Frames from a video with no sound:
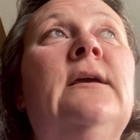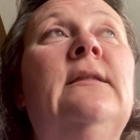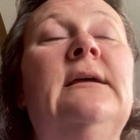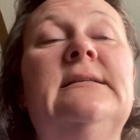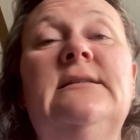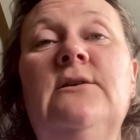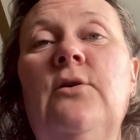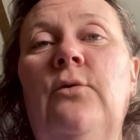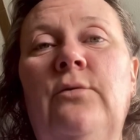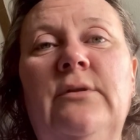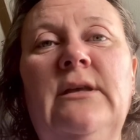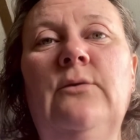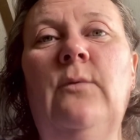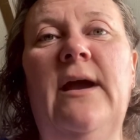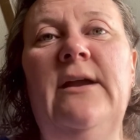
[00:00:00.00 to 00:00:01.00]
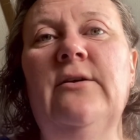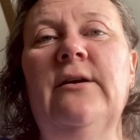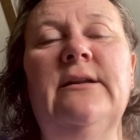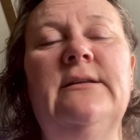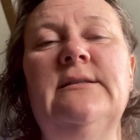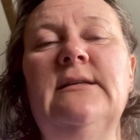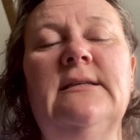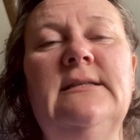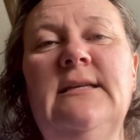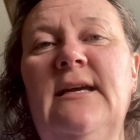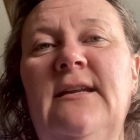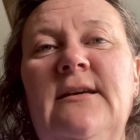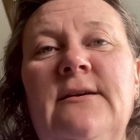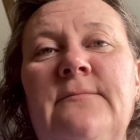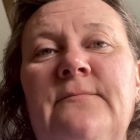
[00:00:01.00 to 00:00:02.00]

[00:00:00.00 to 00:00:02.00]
That's the only way you're going to succeed.